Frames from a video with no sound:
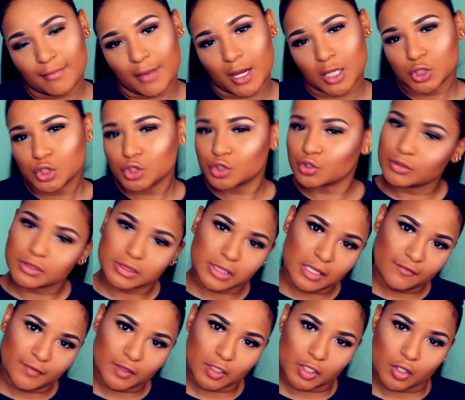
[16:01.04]
in my story
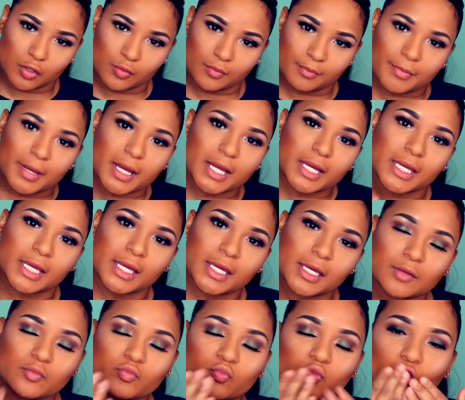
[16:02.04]
time video.
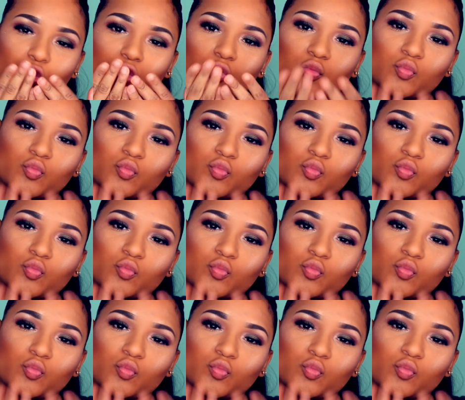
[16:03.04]
Bye.